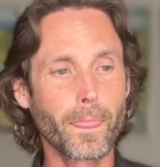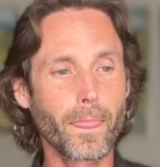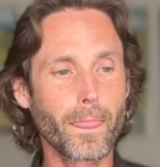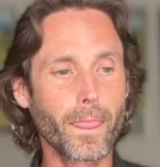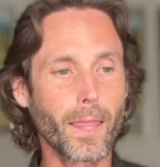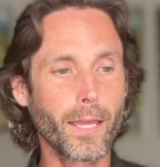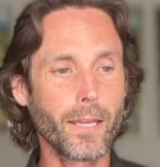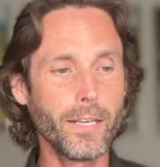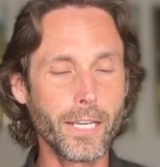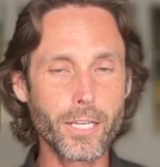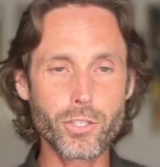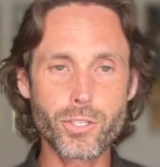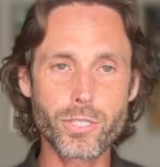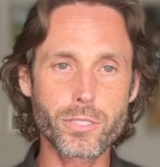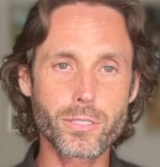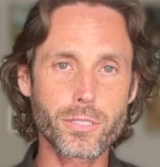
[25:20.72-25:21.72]
an
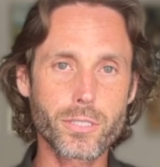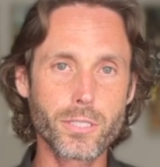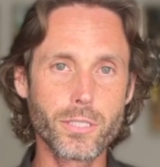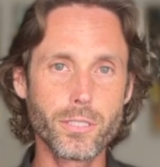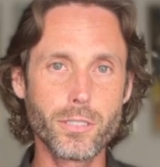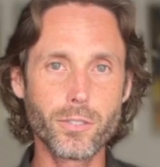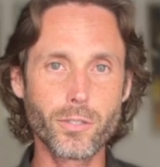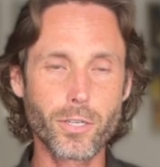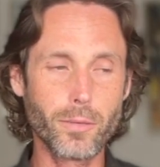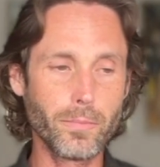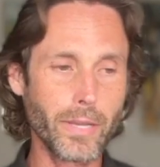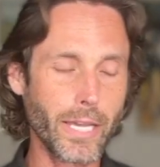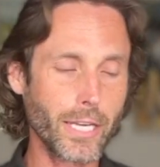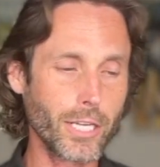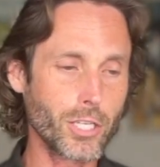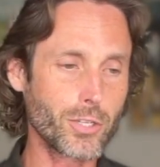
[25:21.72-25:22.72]
agency or a
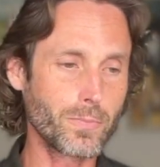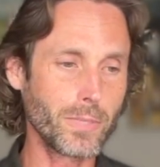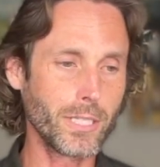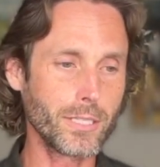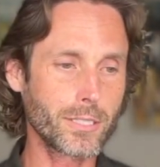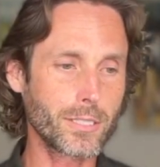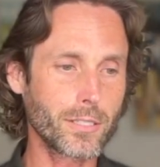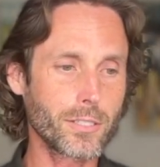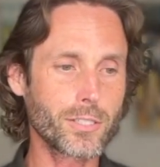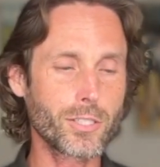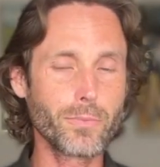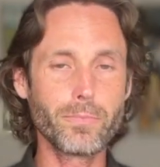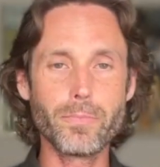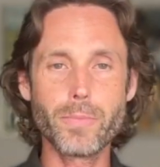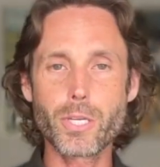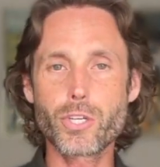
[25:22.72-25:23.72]
management
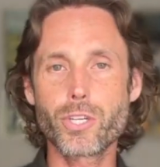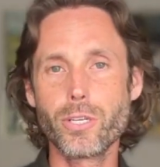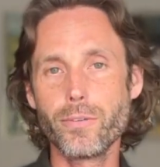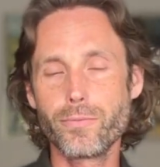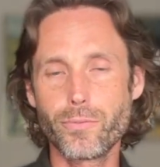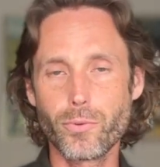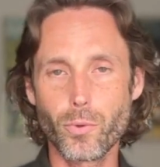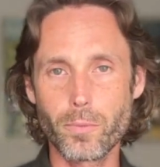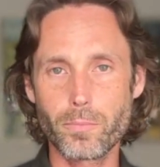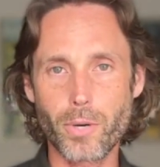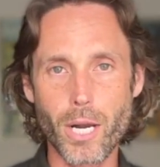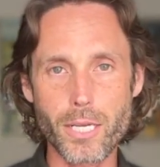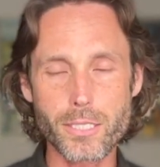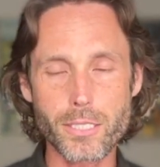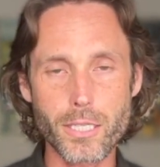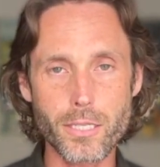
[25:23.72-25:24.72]
submission form
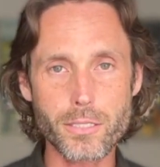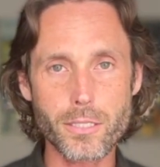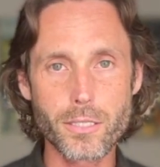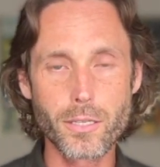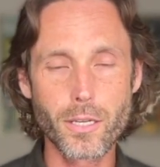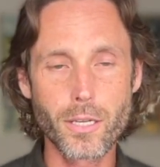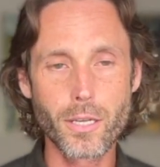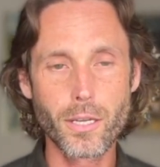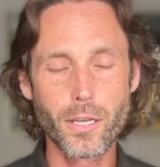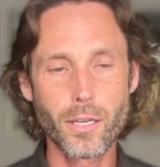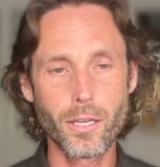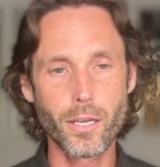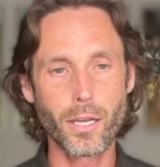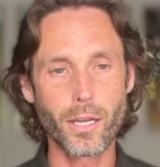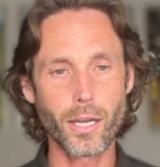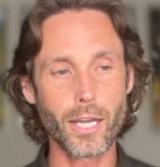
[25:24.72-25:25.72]
process.
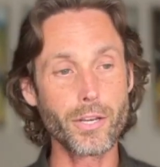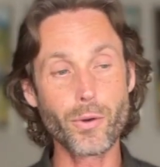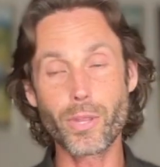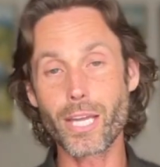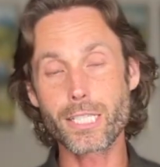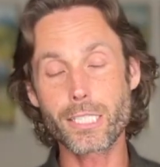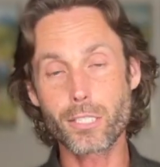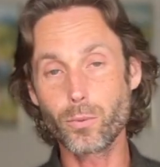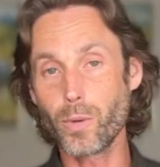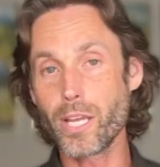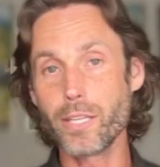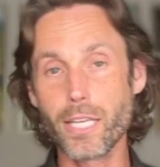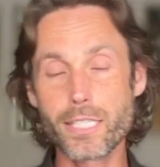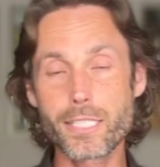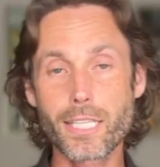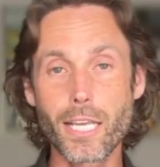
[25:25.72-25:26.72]
I know that's the way
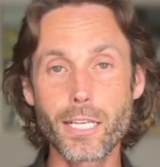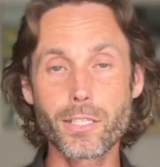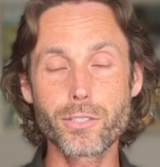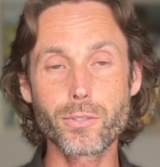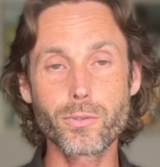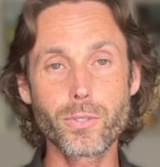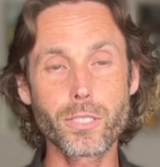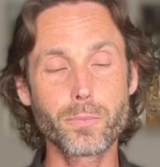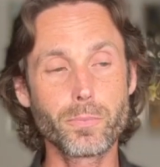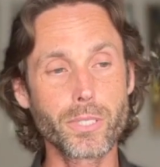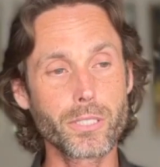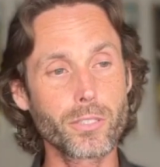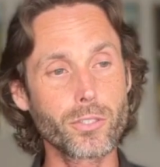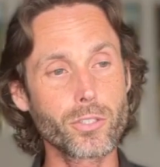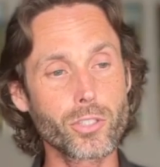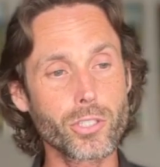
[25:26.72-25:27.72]
they say to do it, but
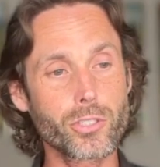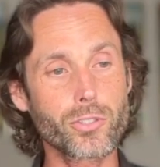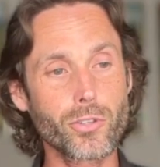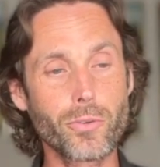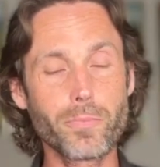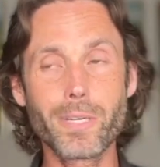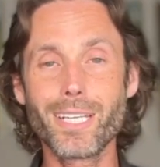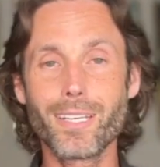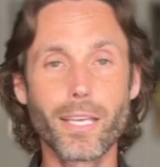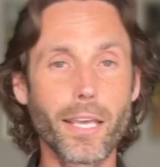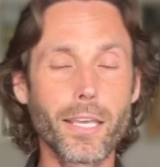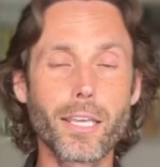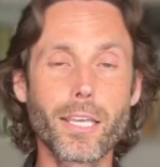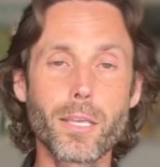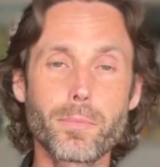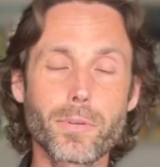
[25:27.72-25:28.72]
there's just so many
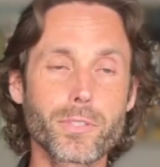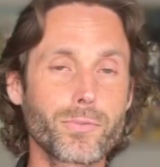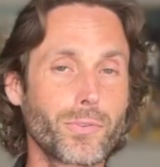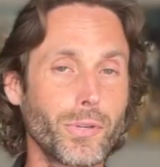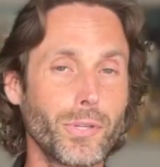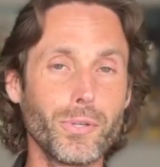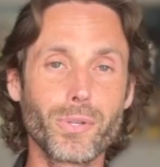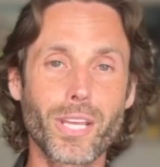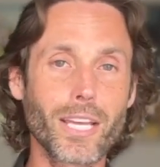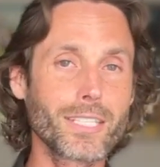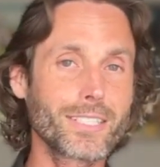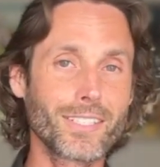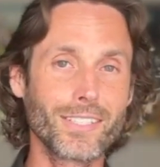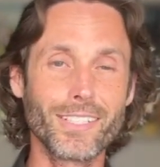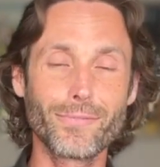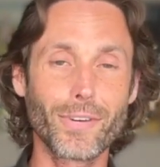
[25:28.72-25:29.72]
gatekeepers for you to get
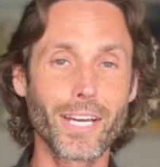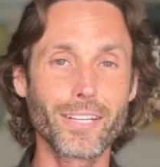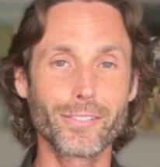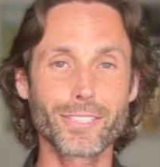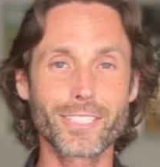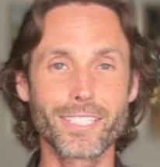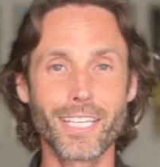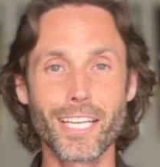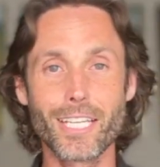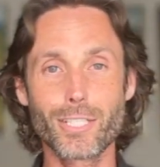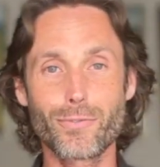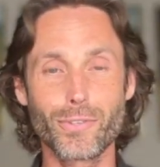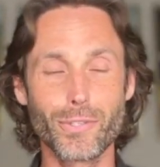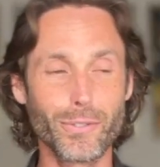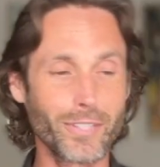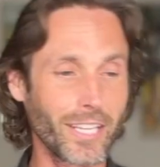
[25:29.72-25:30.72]
to the final stage,
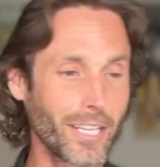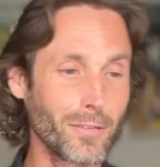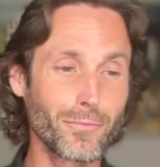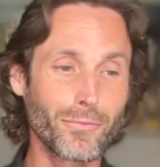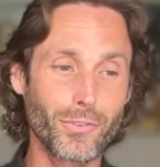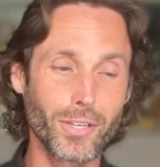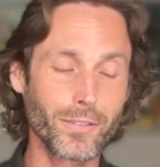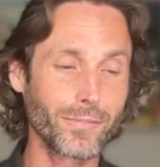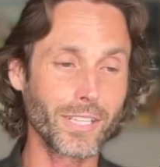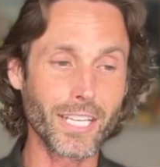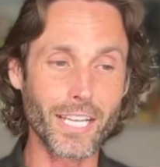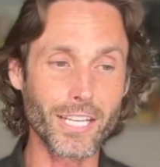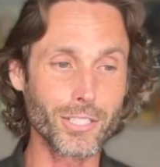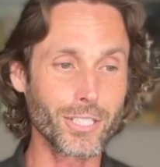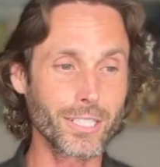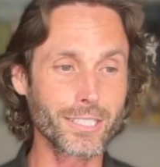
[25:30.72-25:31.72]
for you to get in front of the
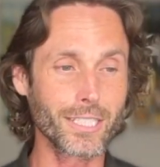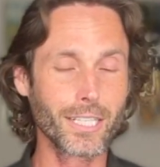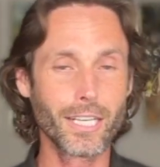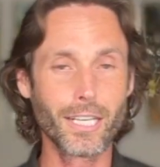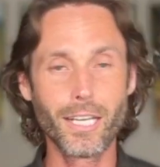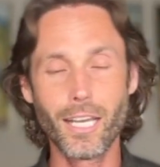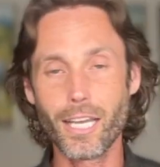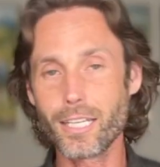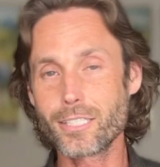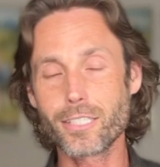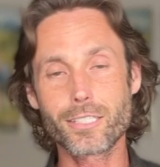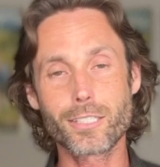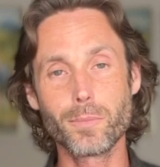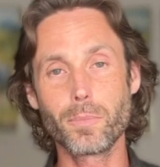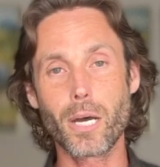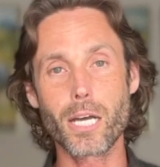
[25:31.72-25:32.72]
agent. It's
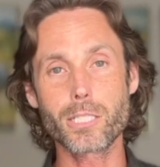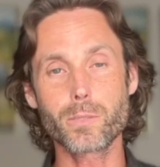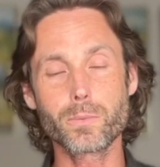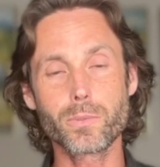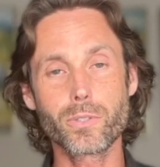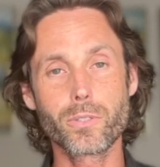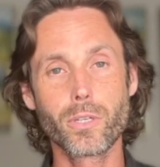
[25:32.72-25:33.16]
just impossible.